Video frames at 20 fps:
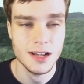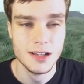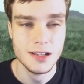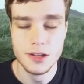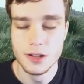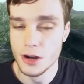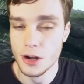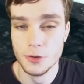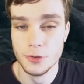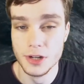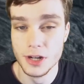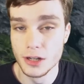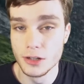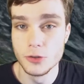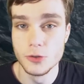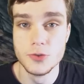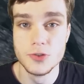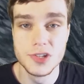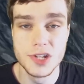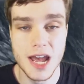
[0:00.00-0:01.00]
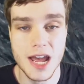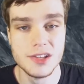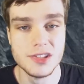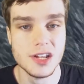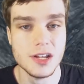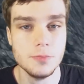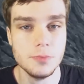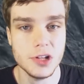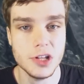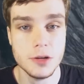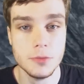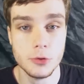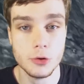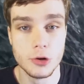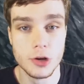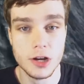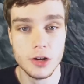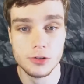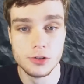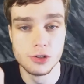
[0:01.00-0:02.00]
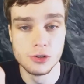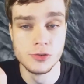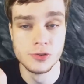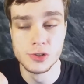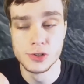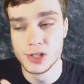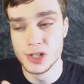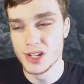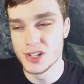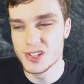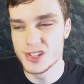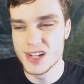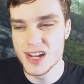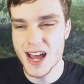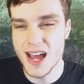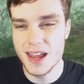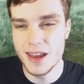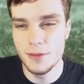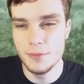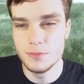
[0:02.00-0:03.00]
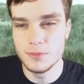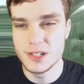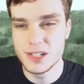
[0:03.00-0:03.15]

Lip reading: you know, Knuckles as a playable character does not